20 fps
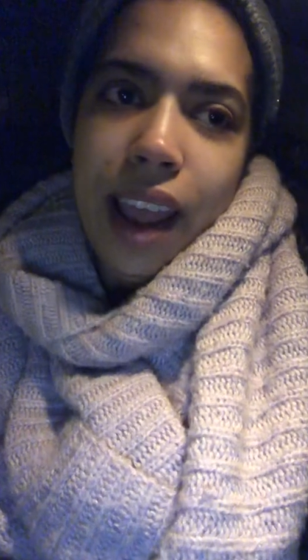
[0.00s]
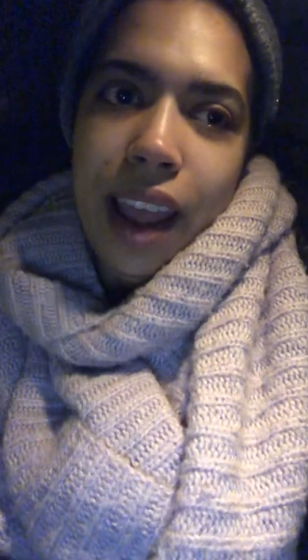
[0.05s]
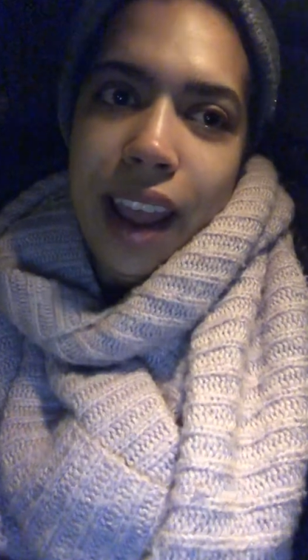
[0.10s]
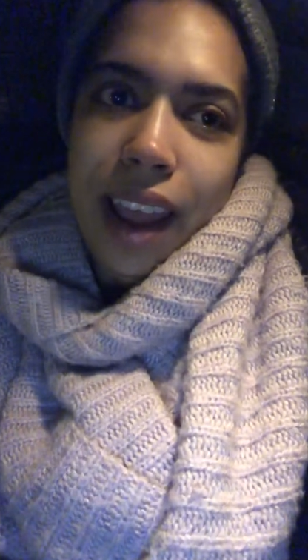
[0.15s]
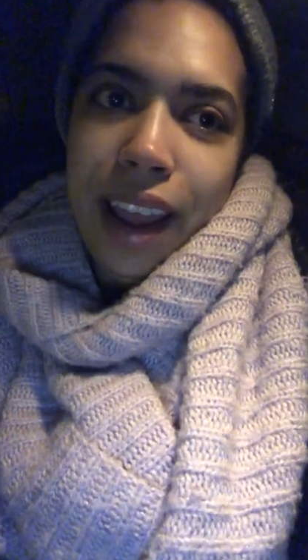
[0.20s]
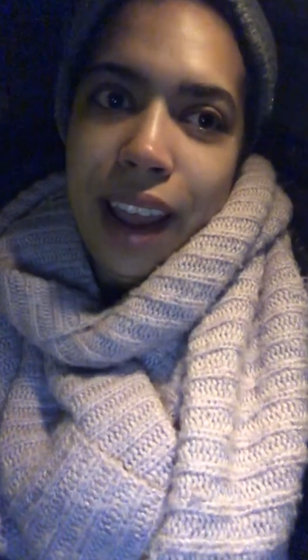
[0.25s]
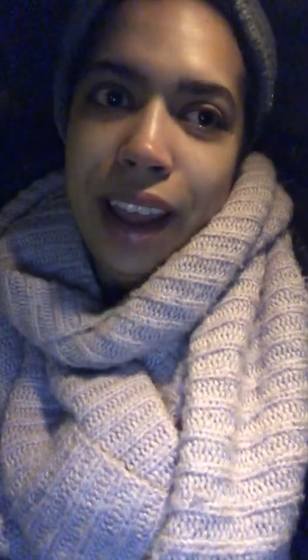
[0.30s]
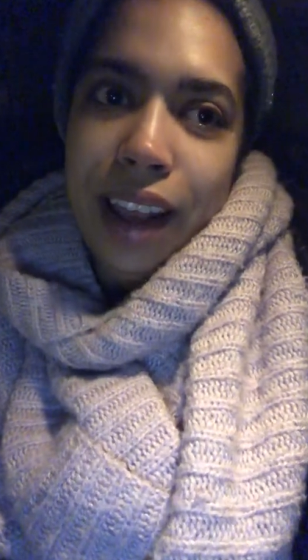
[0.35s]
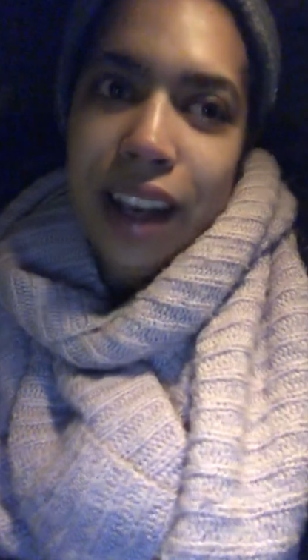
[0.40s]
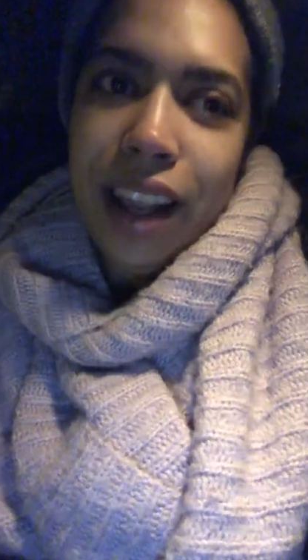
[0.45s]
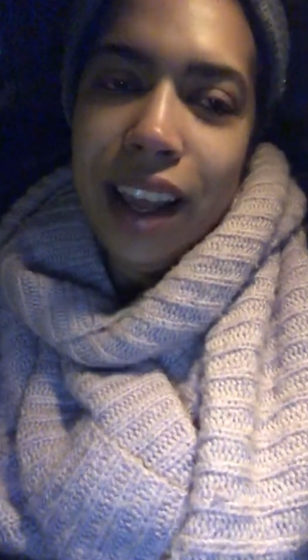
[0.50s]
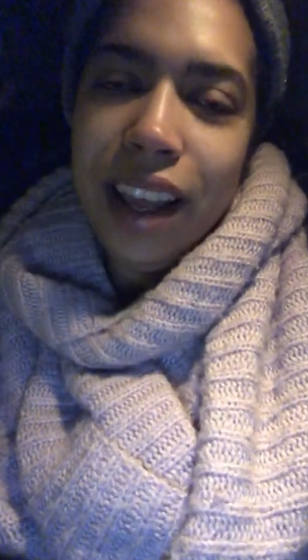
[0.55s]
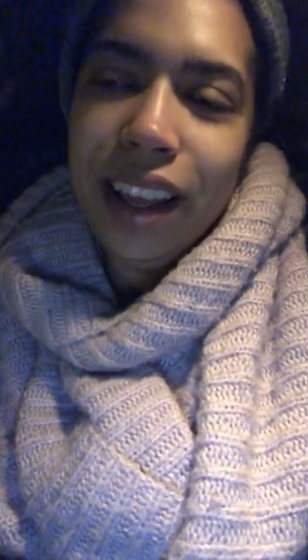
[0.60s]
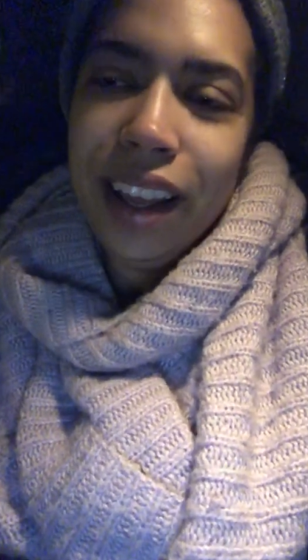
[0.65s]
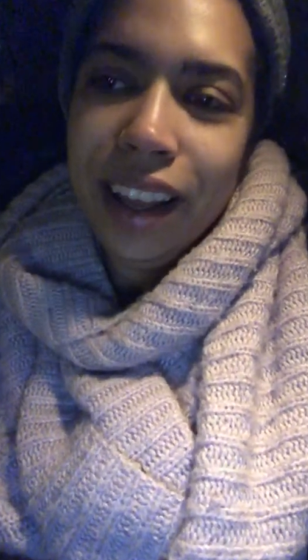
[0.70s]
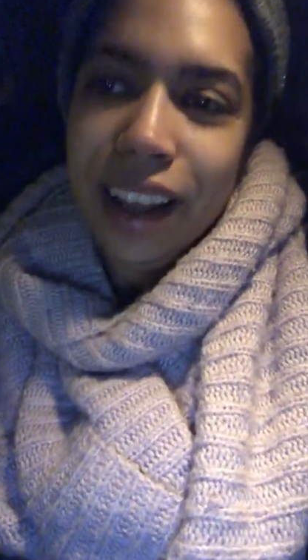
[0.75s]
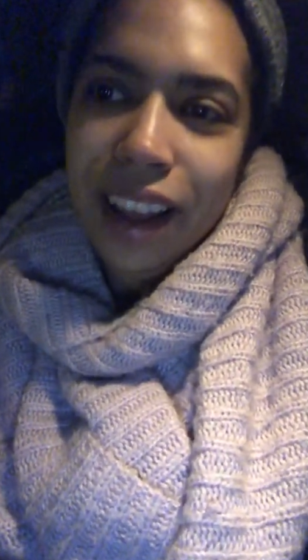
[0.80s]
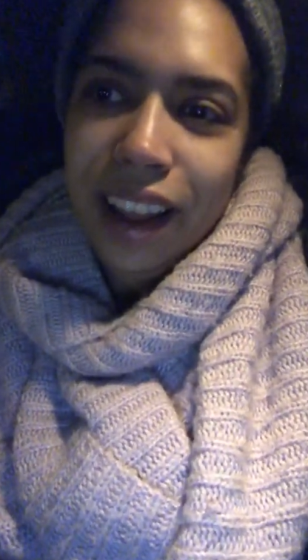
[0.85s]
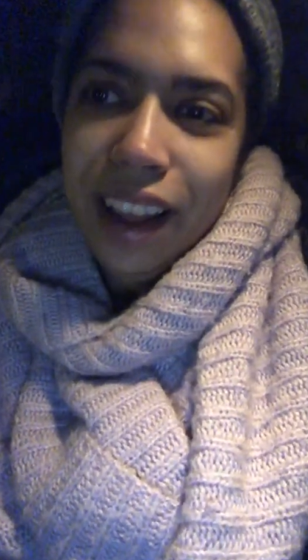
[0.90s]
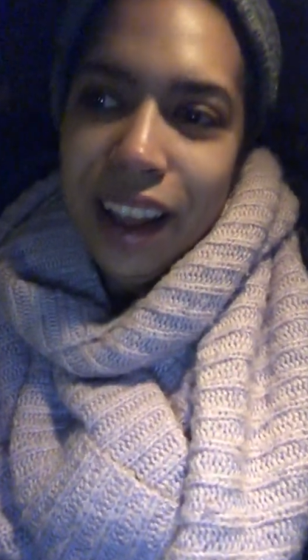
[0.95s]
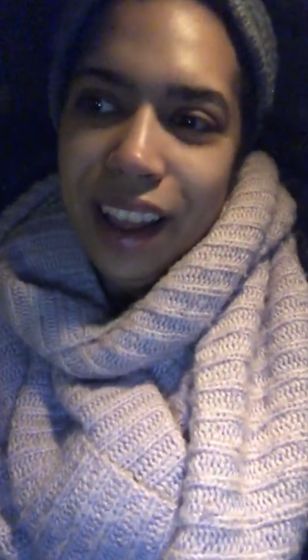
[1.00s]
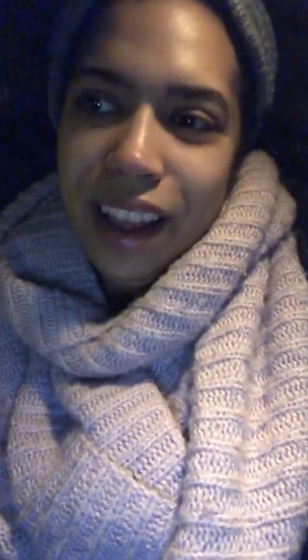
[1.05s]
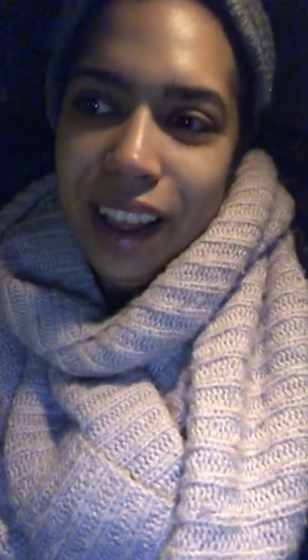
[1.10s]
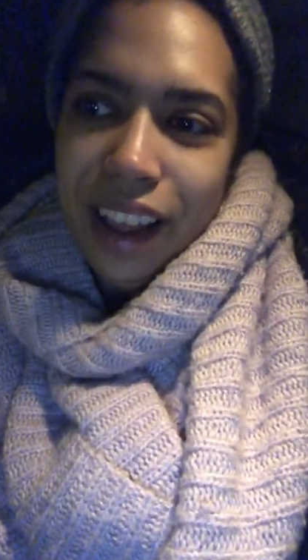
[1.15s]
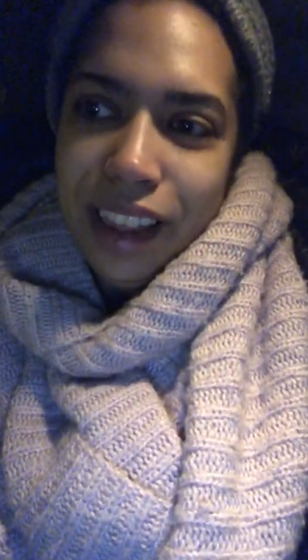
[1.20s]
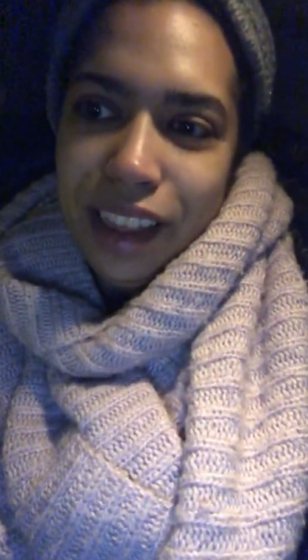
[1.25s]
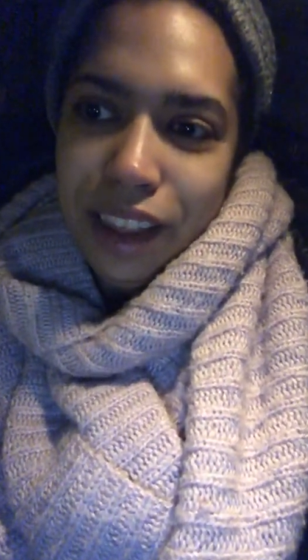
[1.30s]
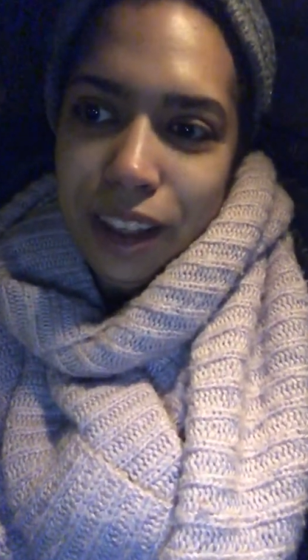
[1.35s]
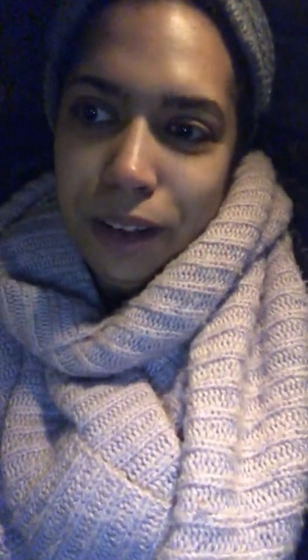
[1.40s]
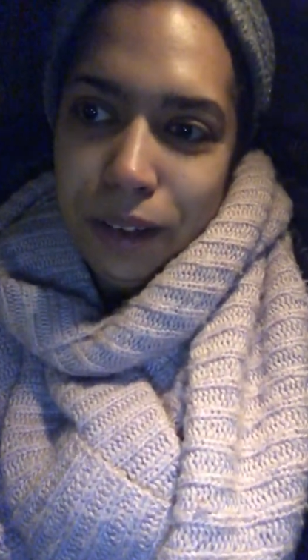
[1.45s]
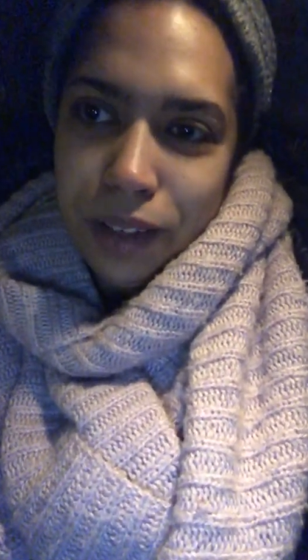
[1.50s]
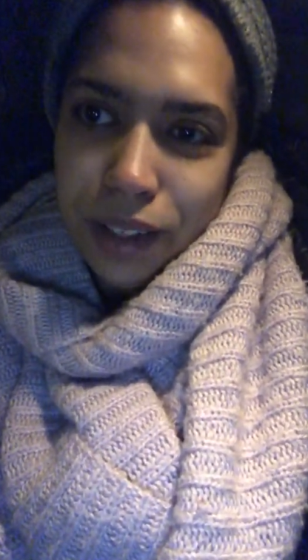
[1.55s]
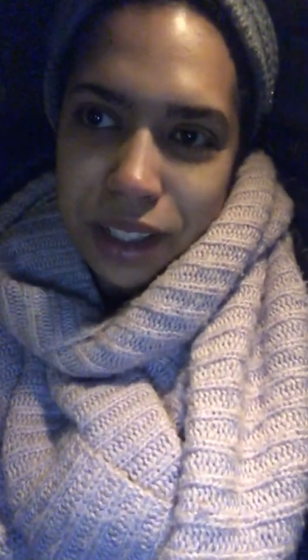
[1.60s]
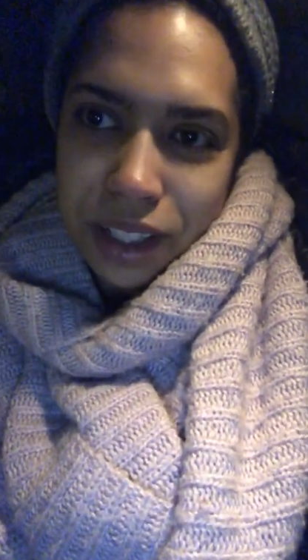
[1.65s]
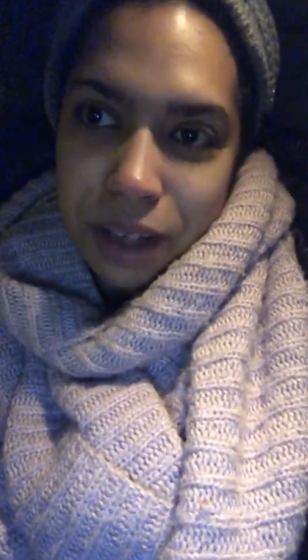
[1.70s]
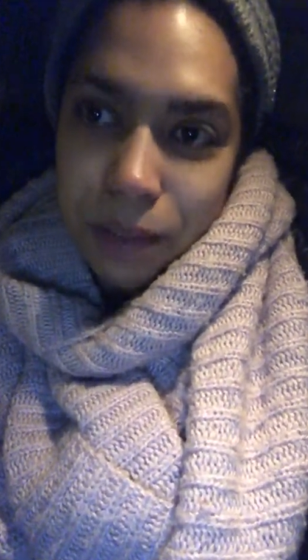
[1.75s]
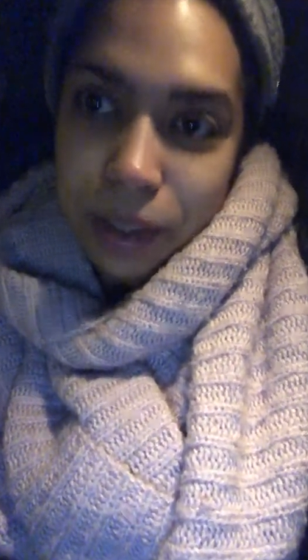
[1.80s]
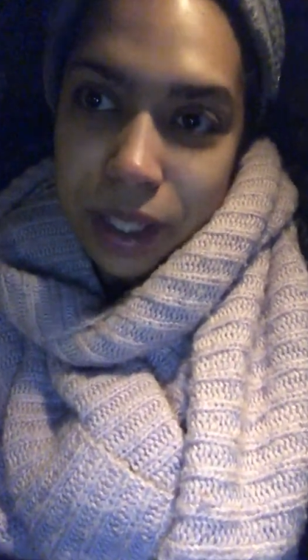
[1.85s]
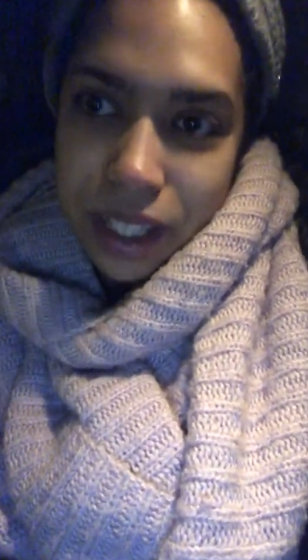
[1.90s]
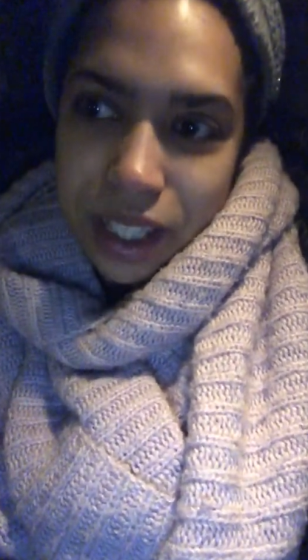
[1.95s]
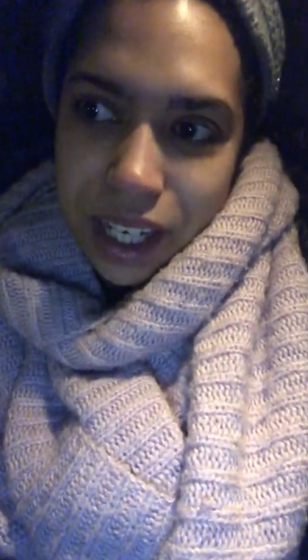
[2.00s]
And the first couple of